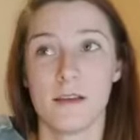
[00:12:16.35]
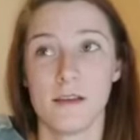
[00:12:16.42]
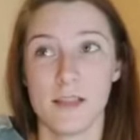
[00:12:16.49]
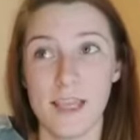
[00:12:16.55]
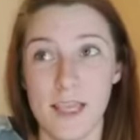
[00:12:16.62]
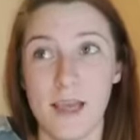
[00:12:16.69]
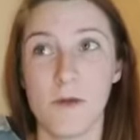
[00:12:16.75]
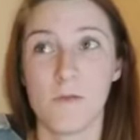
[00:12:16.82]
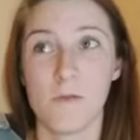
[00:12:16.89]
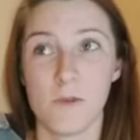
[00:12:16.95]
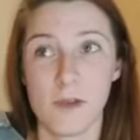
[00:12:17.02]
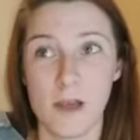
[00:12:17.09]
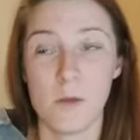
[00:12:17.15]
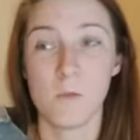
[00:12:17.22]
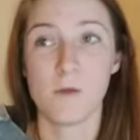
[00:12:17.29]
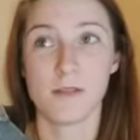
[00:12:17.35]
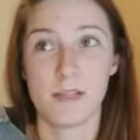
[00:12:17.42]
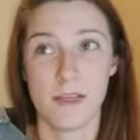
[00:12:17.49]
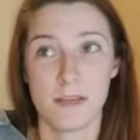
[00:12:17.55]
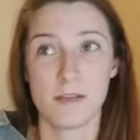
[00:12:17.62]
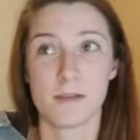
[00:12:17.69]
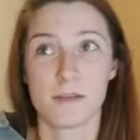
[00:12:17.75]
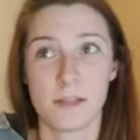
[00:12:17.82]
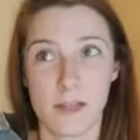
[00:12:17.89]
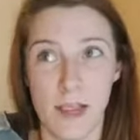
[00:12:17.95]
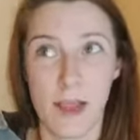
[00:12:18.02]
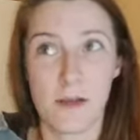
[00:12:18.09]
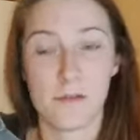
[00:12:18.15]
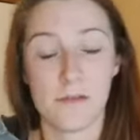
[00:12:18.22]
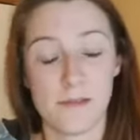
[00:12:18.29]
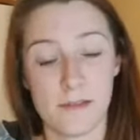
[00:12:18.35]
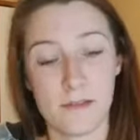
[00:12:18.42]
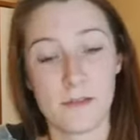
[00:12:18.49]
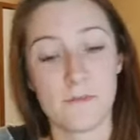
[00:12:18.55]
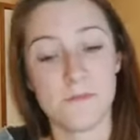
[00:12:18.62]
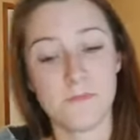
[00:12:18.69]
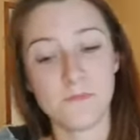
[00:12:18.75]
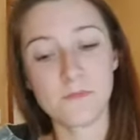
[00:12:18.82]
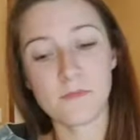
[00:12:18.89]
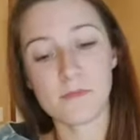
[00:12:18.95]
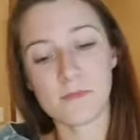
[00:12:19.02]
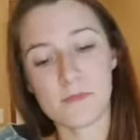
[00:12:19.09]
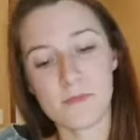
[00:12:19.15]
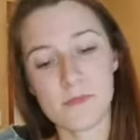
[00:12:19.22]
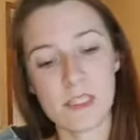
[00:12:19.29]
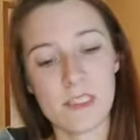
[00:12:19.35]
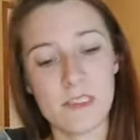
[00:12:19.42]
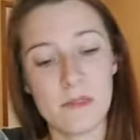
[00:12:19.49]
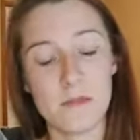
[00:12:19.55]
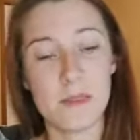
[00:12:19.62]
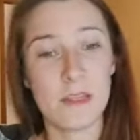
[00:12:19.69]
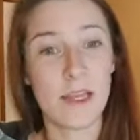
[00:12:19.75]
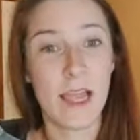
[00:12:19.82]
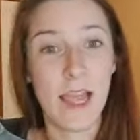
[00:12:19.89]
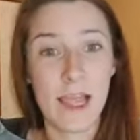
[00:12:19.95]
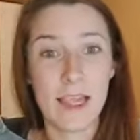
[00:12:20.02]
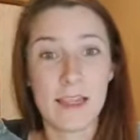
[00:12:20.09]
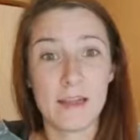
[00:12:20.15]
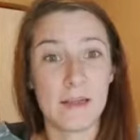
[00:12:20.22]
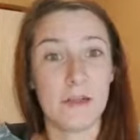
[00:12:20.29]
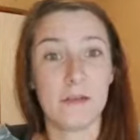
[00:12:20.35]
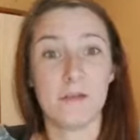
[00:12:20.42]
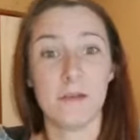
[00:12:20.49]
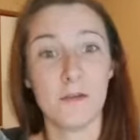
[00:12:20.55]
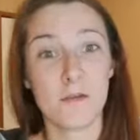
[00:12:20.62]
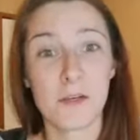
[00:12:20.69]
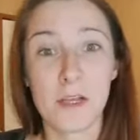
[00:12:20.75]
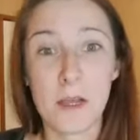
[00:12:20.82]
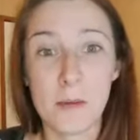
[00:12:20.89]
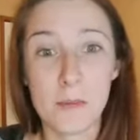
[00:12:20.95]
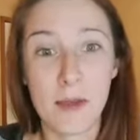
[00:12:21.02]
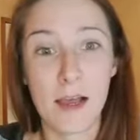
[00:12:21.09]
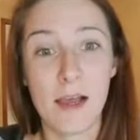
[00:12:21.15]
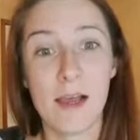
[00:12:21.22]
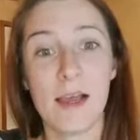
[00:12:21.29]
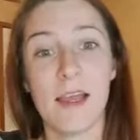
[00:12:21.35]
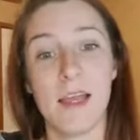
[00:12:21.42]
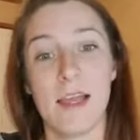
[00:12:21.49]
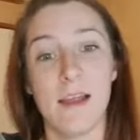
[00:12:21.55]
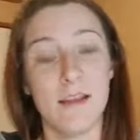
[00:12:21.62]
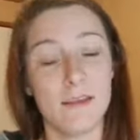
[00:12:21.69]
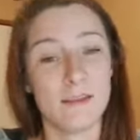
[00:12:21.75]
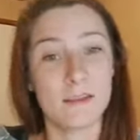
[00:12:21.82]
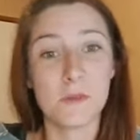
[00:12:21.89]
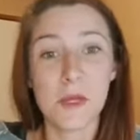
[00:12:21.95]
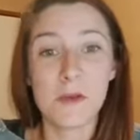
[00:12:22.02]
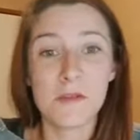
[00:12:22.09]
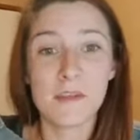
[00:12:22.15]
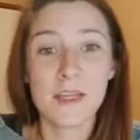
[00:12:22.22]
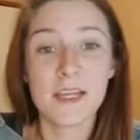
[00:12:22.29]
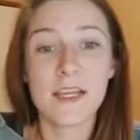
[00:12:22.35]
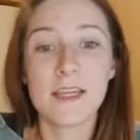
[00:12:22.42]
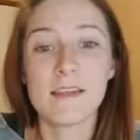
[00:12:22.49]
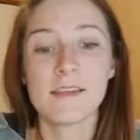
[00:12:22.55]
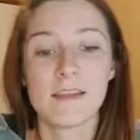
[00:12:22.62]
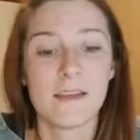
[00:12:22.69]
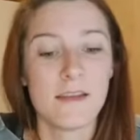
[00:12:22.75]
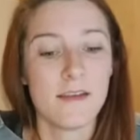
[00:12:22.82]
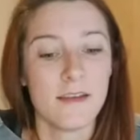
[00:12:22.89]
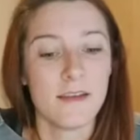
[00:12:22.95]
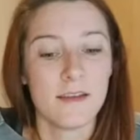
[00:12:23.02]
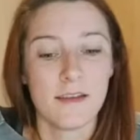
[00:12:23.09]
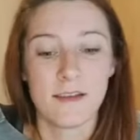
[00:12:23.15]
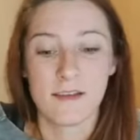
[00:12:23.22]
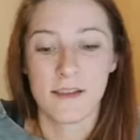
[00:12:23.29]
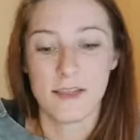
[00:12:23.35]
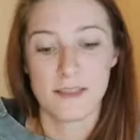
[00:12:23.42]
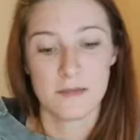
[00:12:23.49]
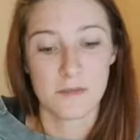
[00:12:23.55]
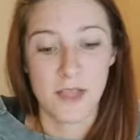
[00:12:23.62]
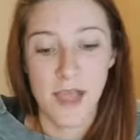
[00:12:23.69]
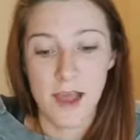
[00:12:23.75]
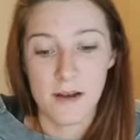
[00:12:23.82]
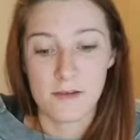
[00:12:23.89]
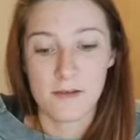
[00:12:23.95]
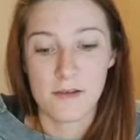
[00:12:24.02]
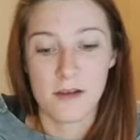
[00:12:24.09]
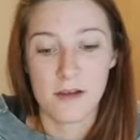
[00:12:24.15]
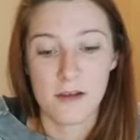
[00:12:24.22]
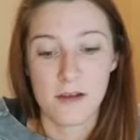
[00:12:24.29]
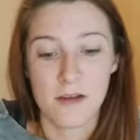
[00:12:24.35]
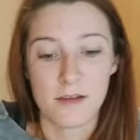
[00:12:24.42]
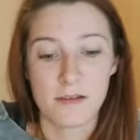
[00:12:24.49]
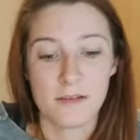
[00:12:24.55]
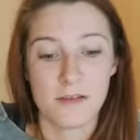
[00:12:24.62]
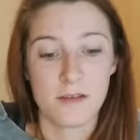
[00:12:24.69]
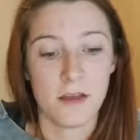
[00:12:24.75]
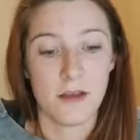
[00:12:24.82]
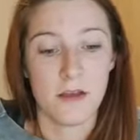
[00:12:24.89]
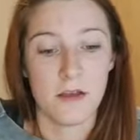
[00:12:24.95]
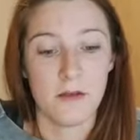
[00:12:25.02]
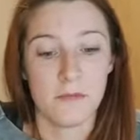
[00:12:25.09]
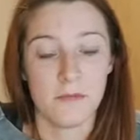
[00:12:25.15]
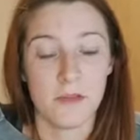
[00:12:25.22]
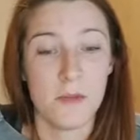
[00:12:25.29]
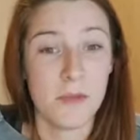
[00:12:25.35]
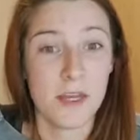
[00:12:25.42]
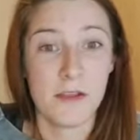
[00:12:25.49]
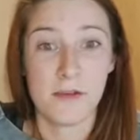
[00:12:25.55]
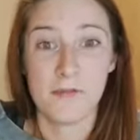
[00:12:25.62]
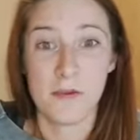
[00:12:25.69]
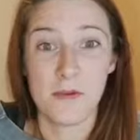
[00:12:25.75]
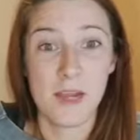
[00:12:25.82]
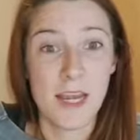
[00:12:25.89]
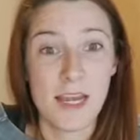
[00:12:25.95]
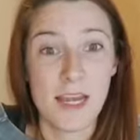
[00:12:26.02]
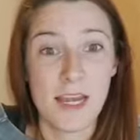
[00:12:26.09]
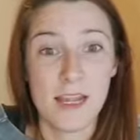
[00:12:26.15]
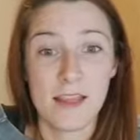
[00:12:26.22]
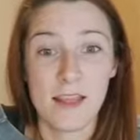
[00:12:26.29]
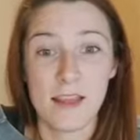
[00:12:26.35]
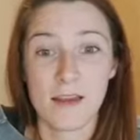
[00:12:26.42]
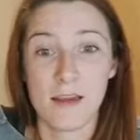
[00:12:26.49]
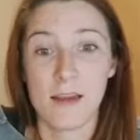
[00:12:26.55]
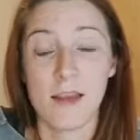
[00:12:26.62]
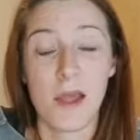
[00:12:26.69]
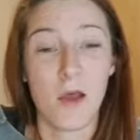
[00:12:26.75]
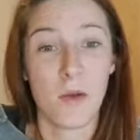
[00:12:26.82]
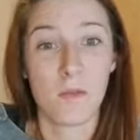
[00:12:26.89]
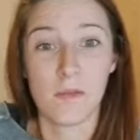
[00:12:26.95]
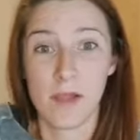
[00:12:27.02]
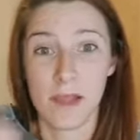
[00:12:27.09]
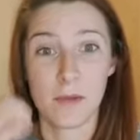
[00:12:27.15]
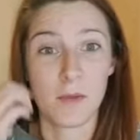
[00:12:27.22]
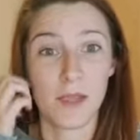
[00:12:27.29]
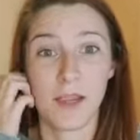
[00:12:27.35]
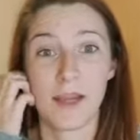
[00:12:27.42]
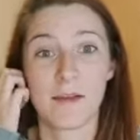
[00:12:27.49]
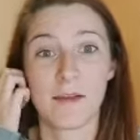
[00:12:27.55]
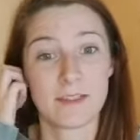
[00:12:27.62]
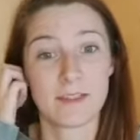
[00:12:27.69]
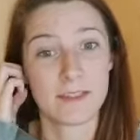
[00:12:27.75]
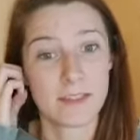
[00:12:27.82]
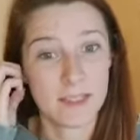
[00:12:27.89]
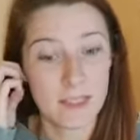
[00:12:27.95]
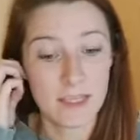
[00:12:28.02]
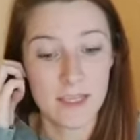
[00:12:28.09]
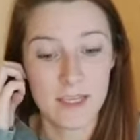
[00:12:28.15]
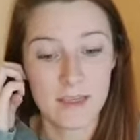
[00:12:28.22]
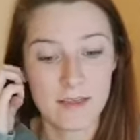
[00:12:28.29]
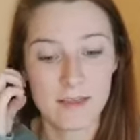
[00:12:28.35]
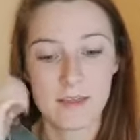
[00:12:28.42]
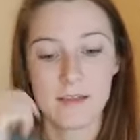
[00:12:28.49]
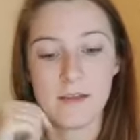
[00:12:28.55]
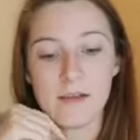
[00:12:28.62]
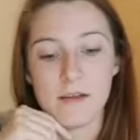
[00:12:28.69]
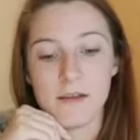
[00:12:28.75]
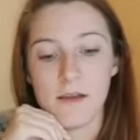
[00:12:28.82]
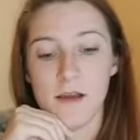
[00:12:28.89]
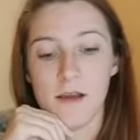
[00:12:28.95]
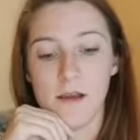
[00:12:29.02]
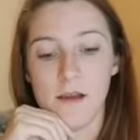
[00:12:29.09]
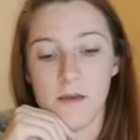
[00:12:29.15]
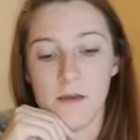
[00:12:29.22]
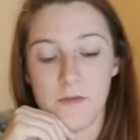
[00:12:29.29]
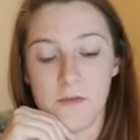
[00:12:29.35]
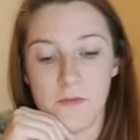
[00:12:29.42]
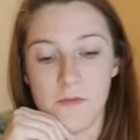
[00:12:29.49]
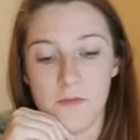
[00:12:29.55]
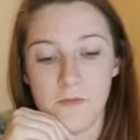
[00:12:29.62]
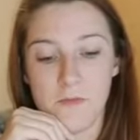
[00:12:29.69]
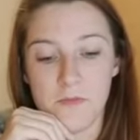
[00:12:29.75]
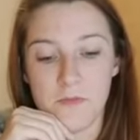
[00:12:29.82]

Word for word: kit will come with testers and catalogs to be like, hey, you know, you want to come by and smell these, get some catalogs. Um, let me know if you need anything, need help like picking out a scent. Um,